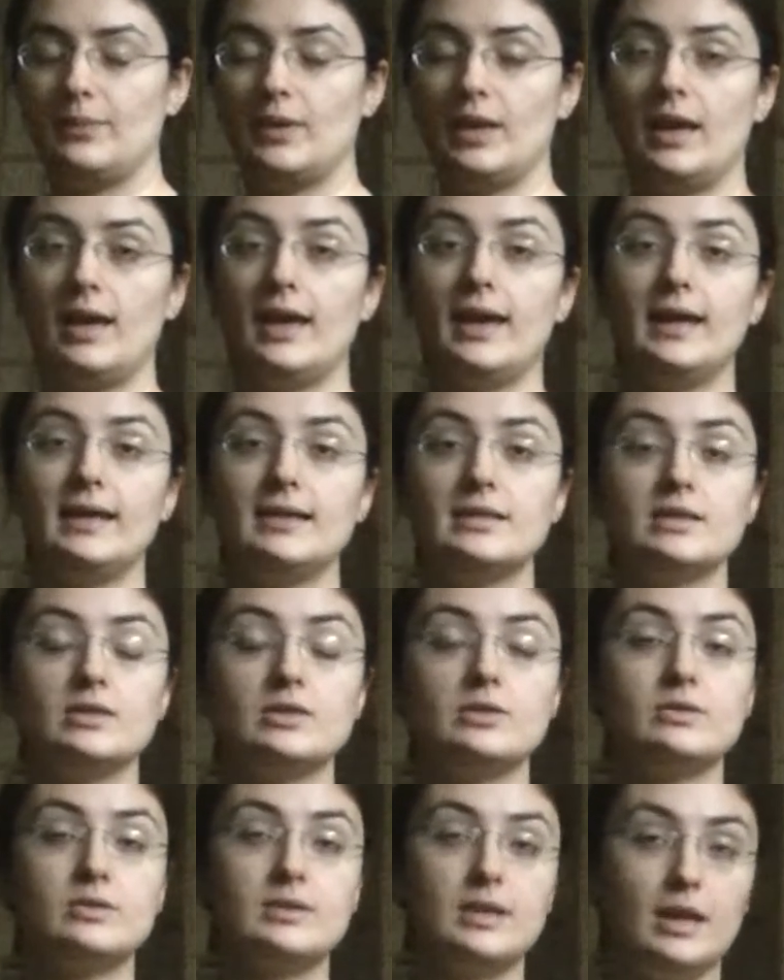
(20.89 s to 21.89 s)
And
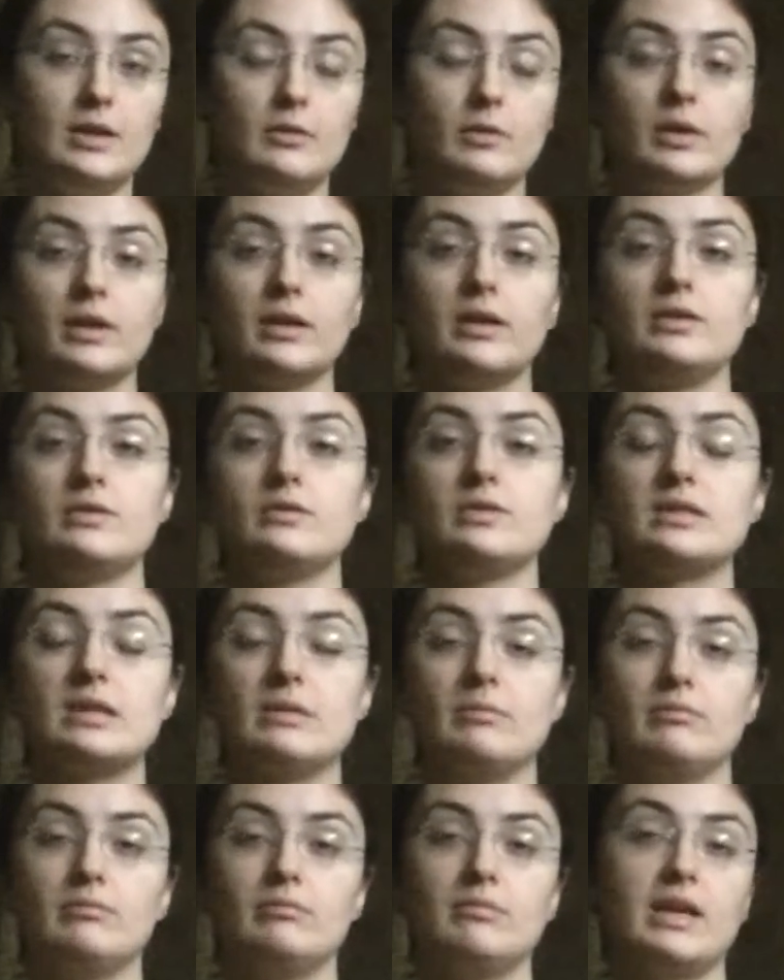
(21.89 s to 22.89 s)
today we're gonna do
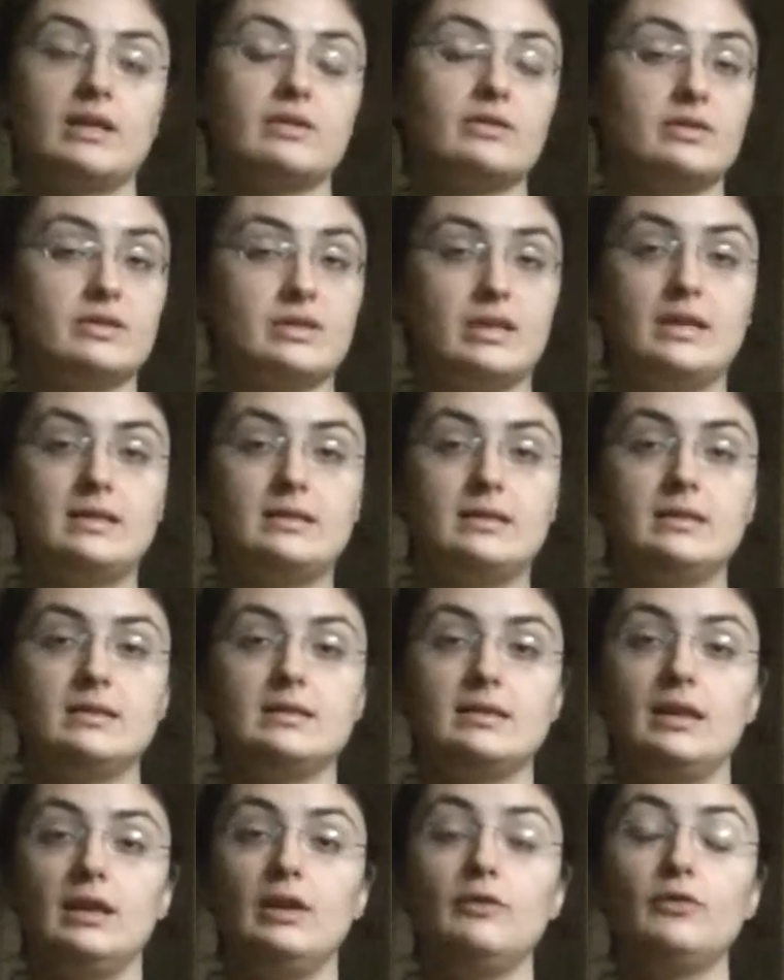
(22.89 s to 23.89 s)
some exercises.
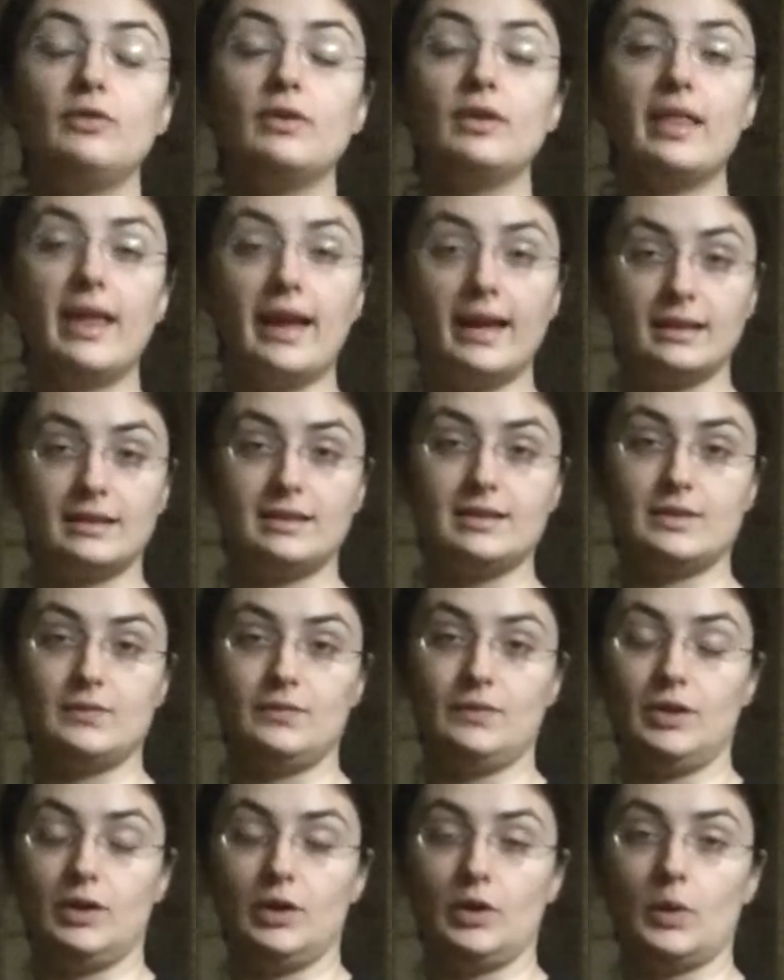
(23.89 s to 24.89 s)
If you like this
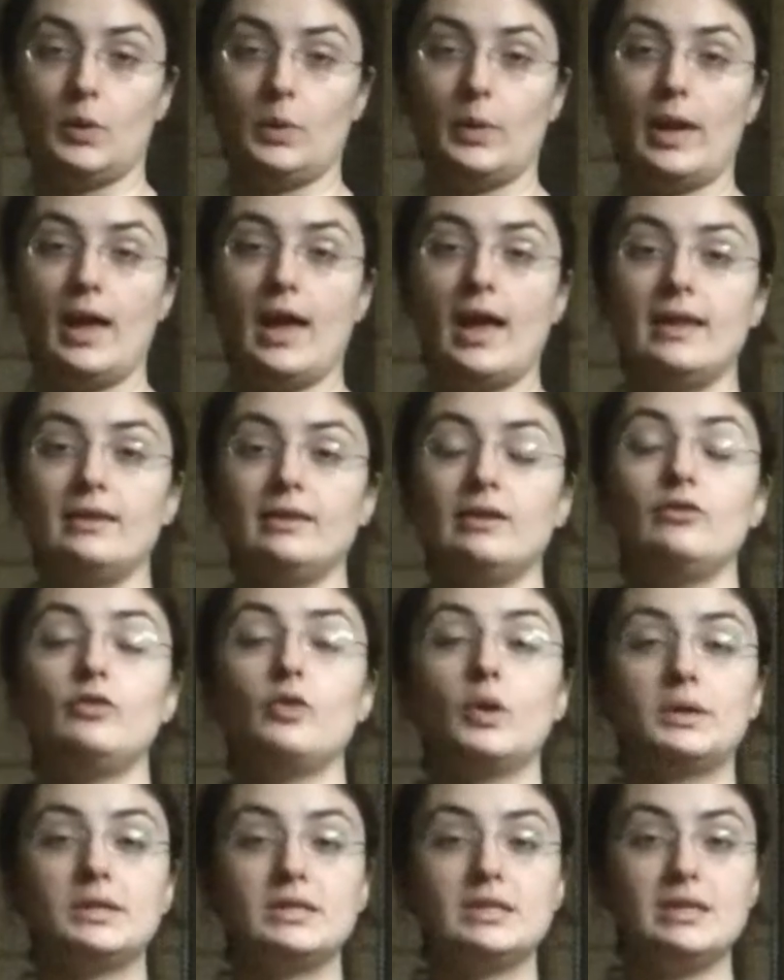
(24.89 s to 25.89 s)
video and if you
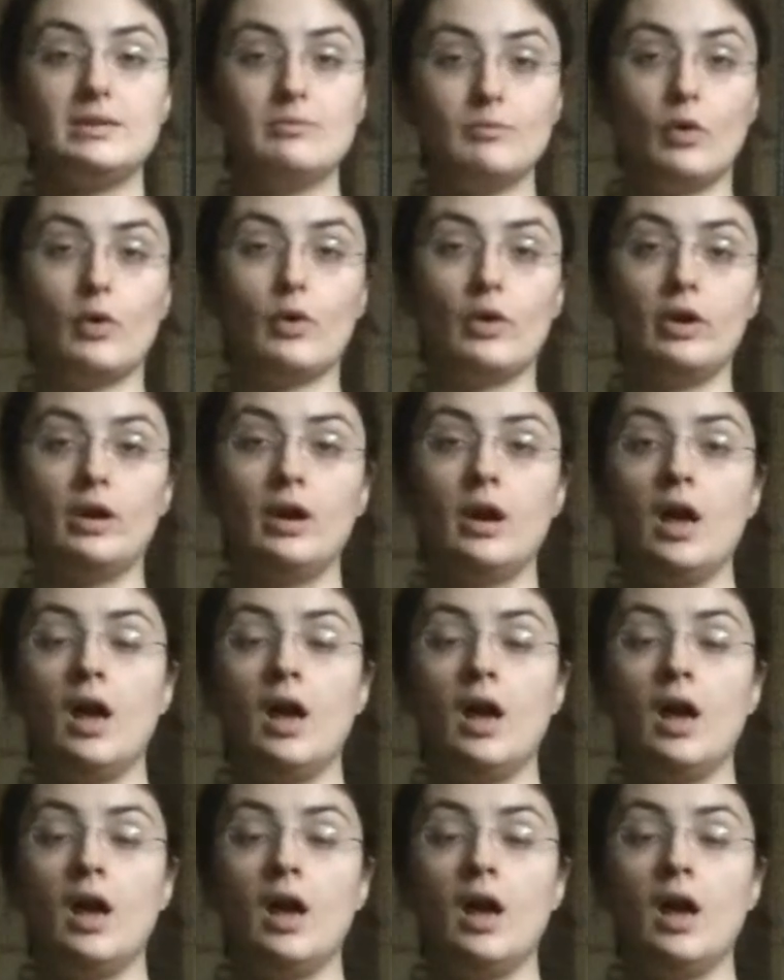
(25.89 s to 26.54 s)
wanna see more,